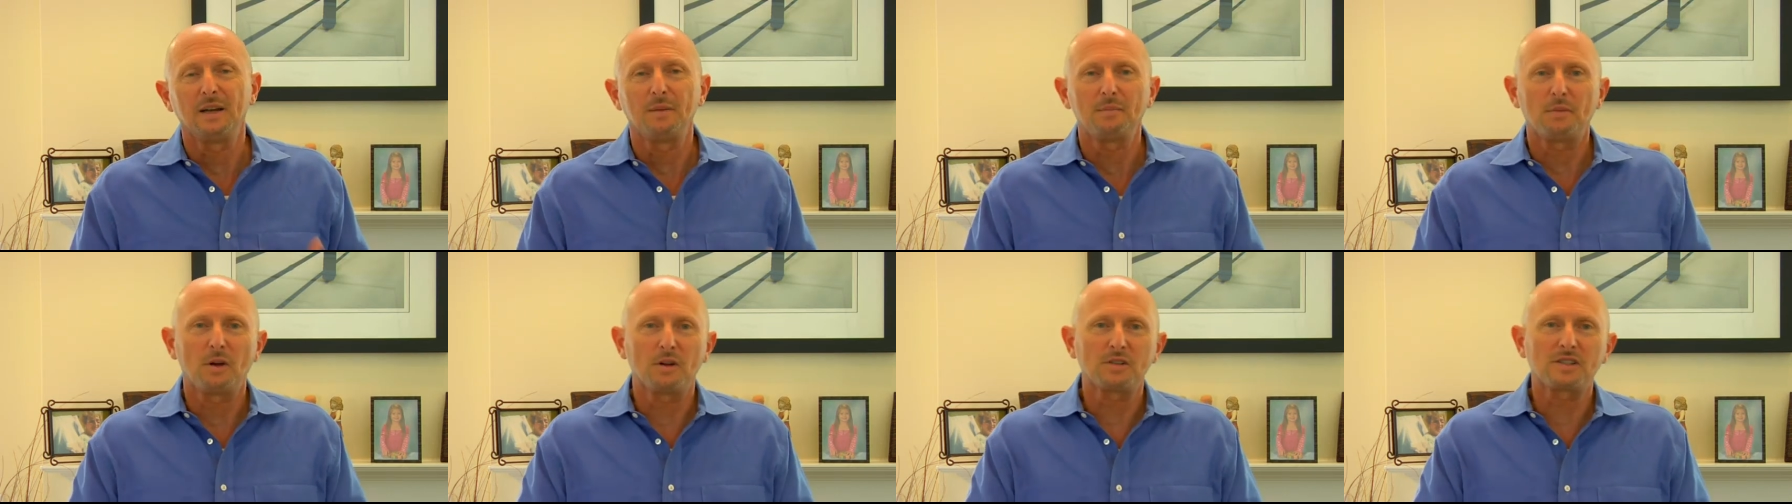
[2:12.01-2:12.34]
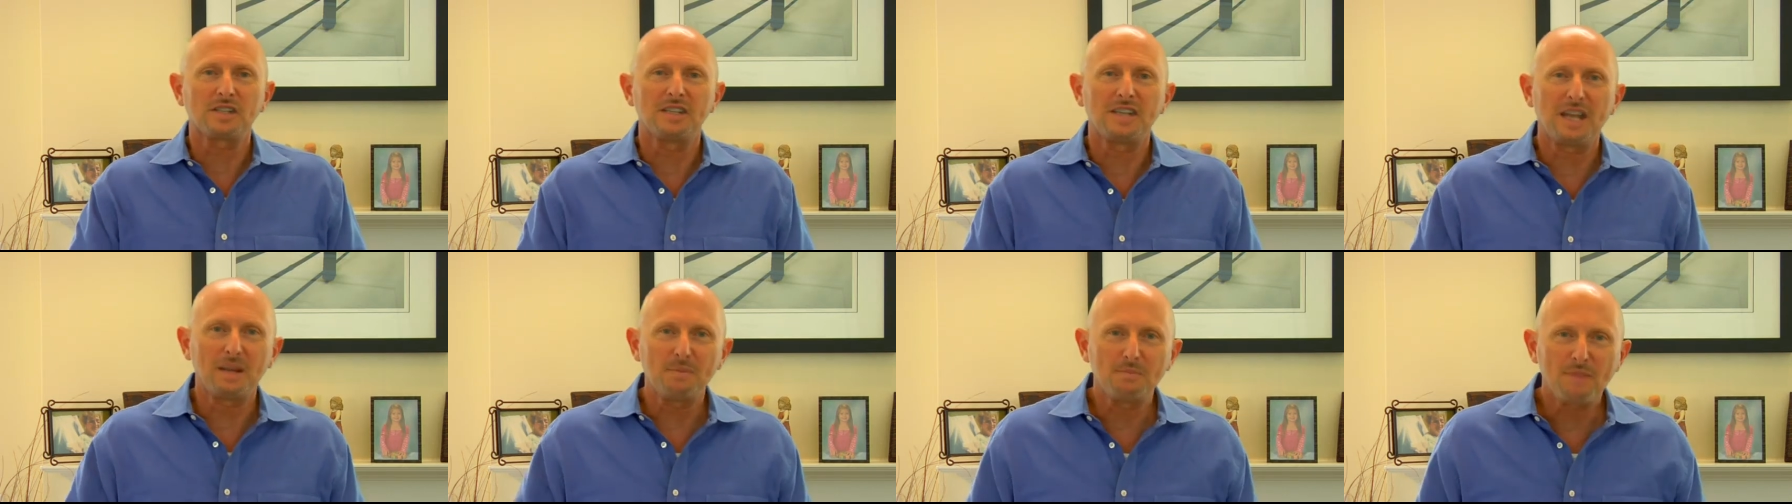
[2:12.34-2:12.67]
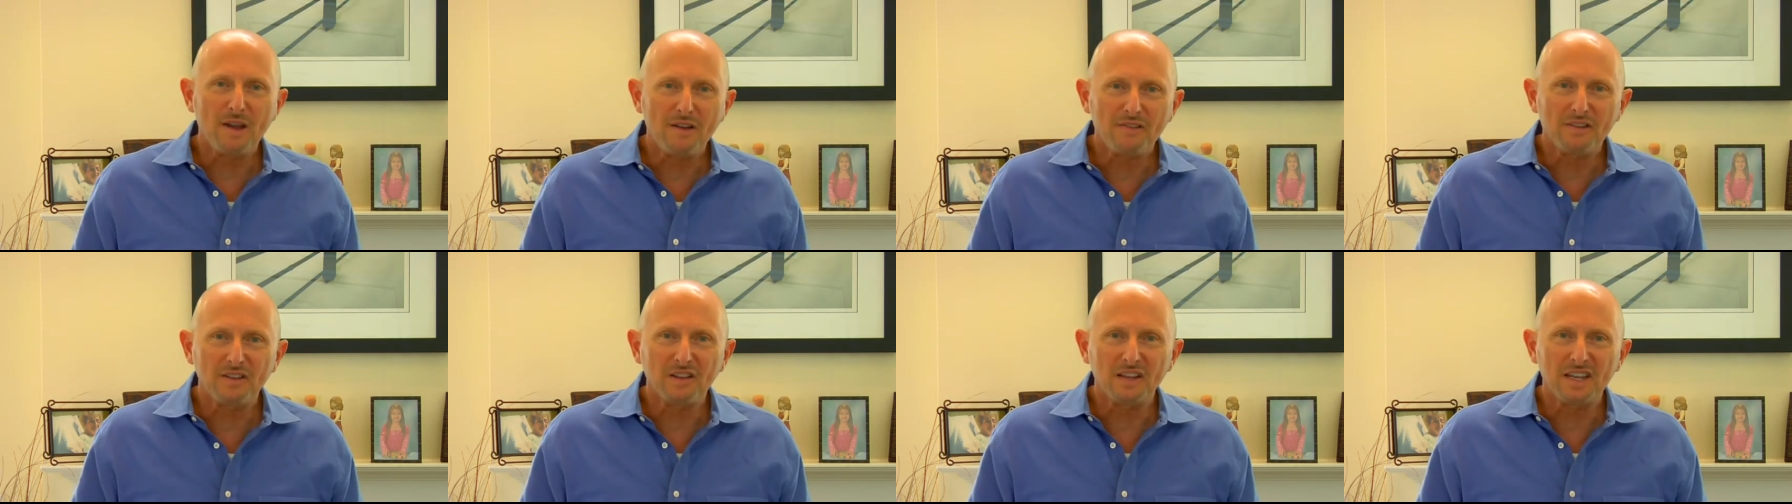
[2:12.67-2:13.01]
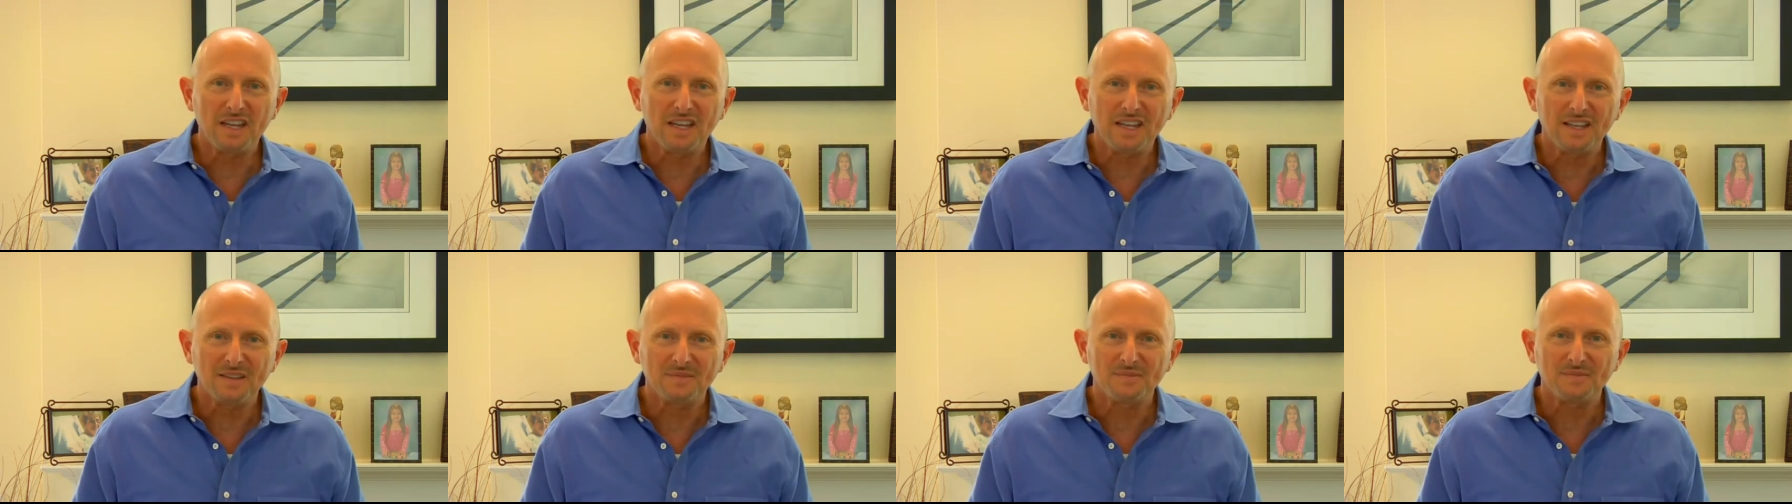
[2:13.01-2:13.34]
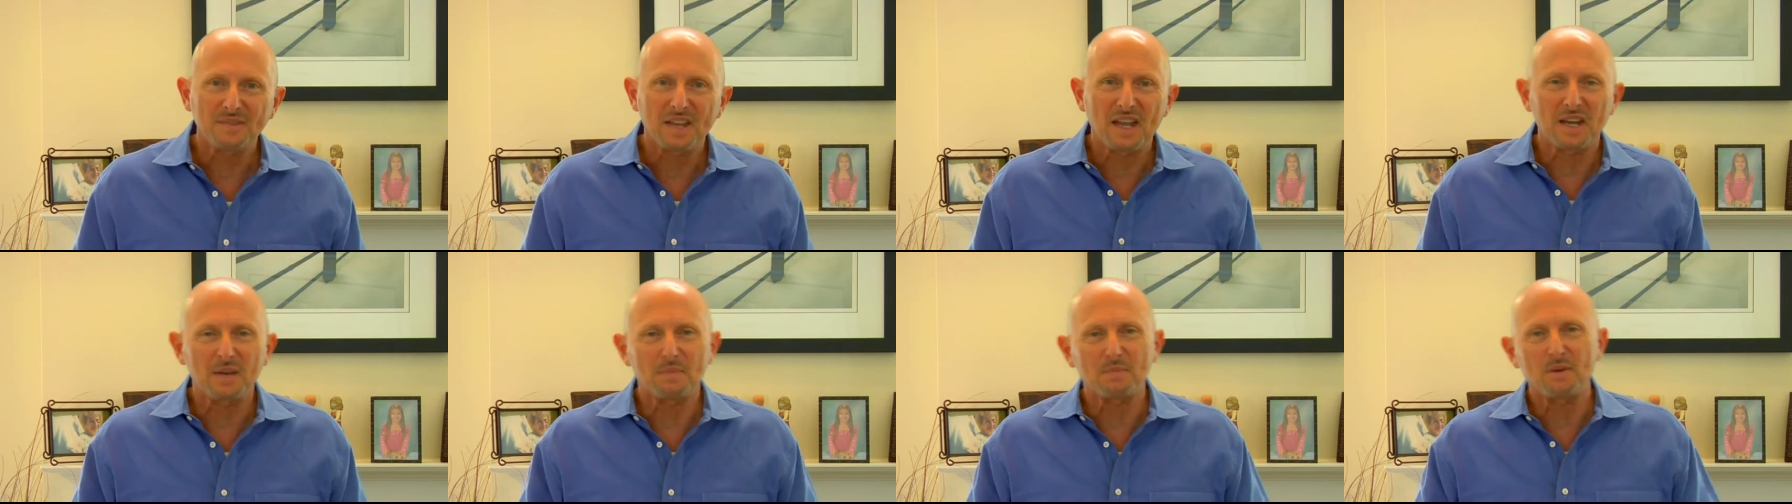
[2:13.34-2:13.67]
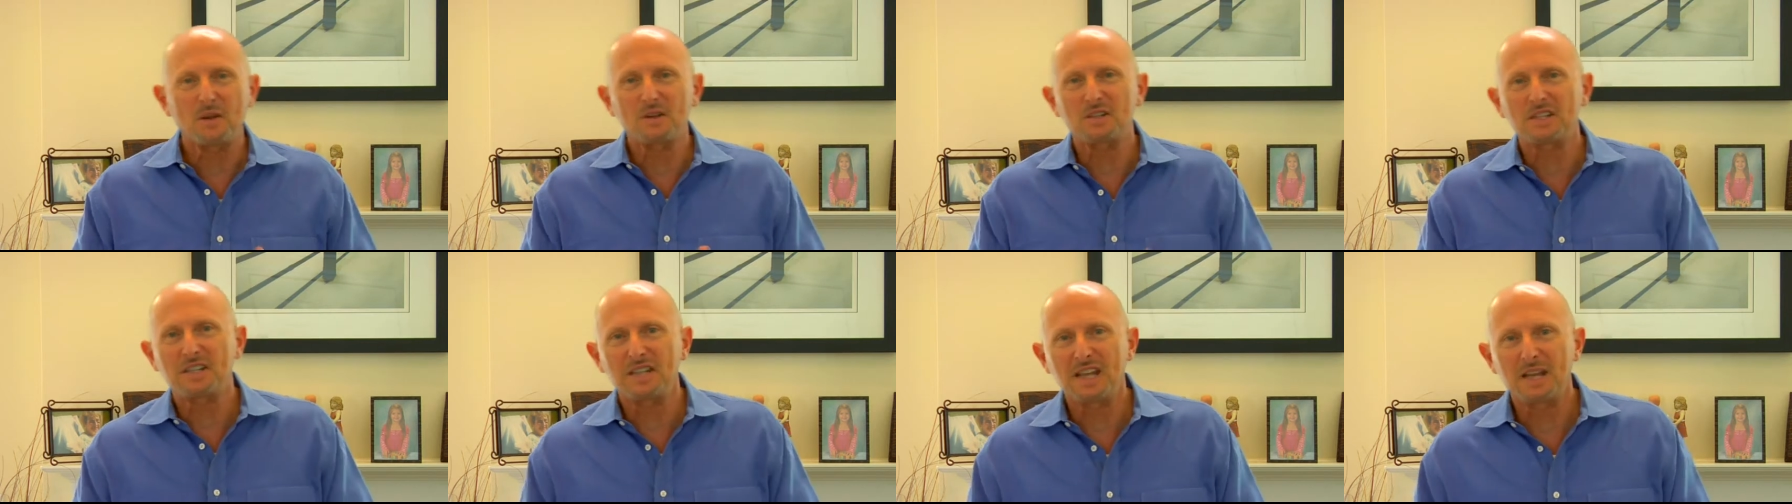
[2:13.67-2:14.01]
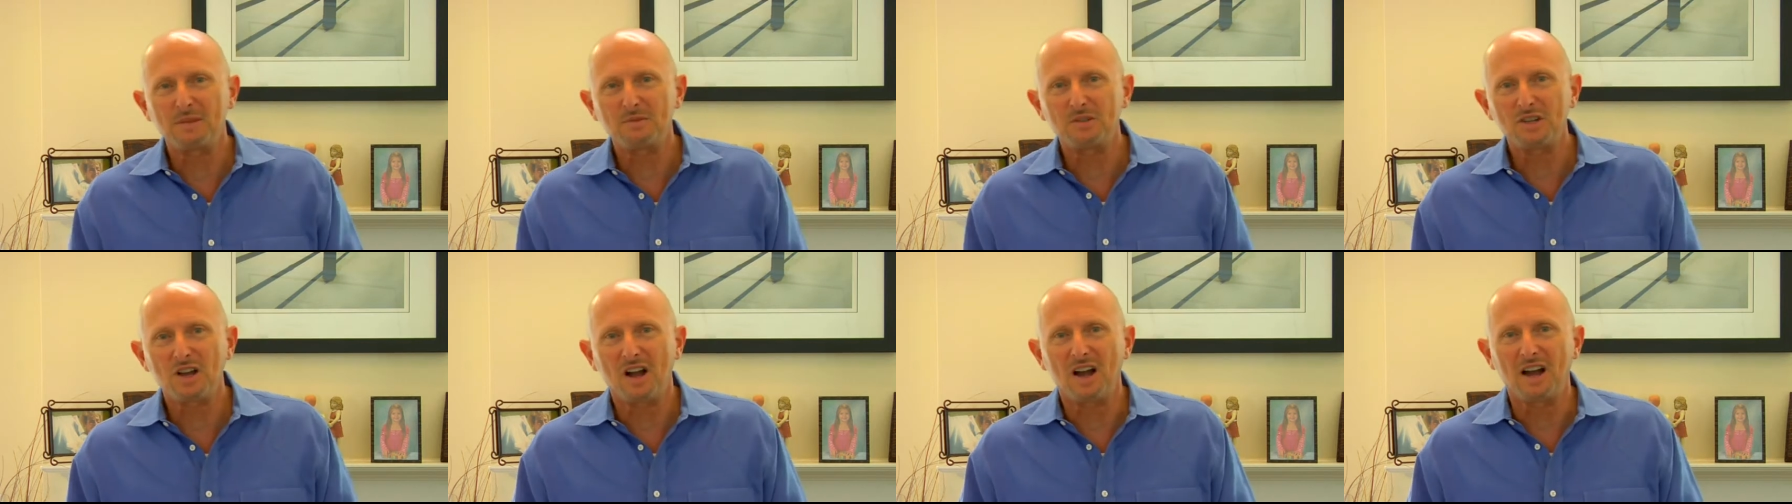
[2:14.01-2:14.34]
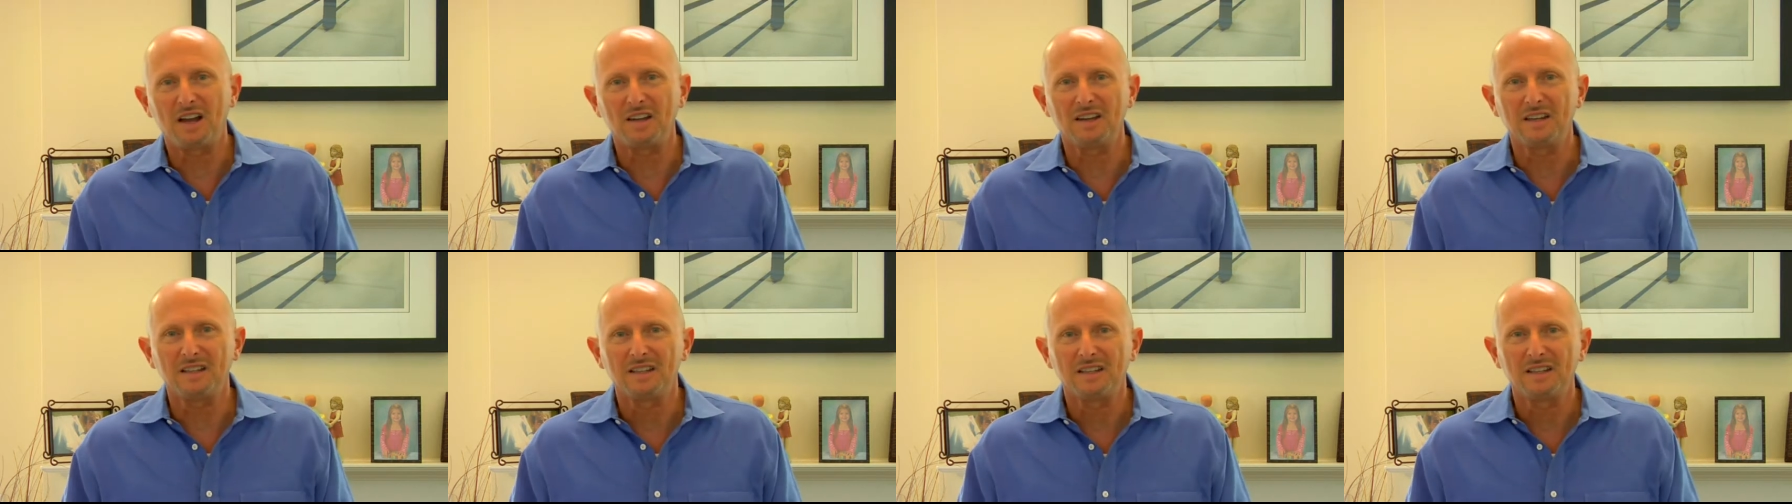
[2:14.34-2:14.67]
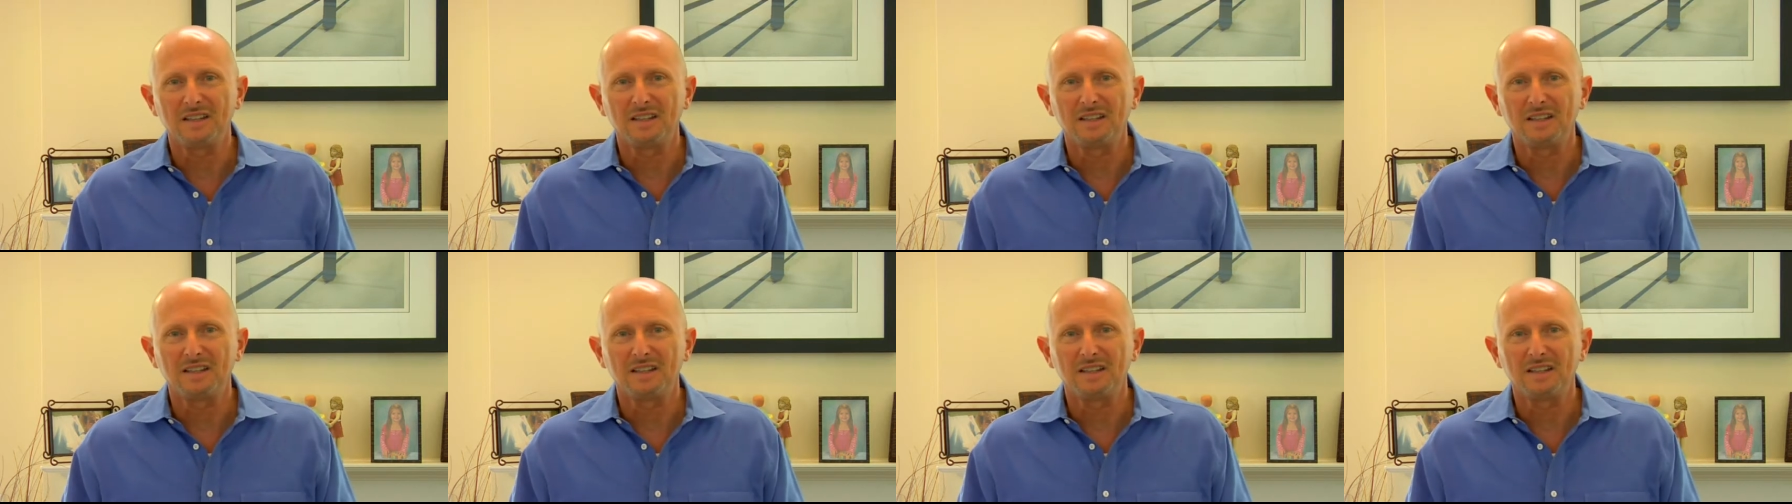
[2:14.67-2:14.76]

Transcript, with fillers: A person named Beverly and a person named John.